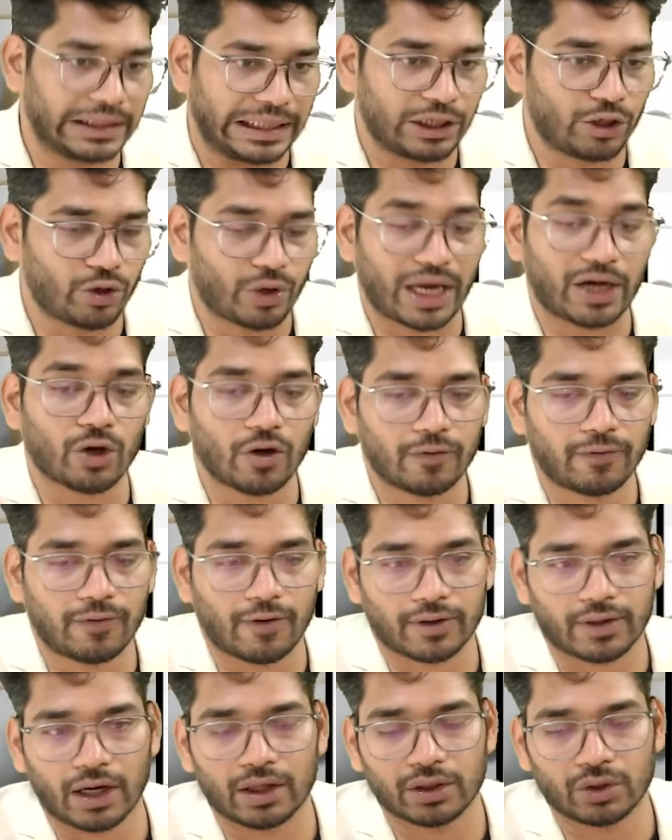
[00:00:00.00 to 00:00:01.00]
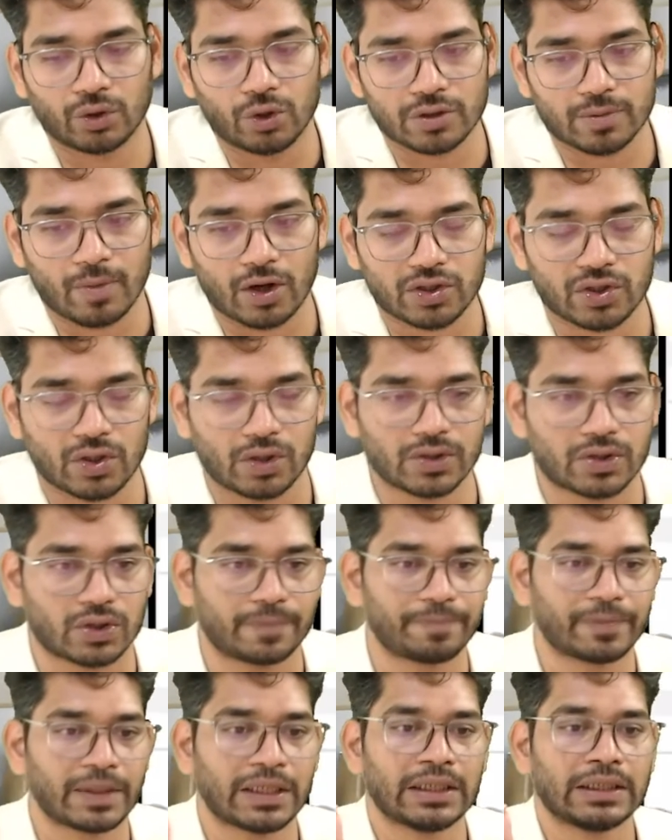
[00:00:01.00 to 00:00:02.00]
then you can go for those mocks also.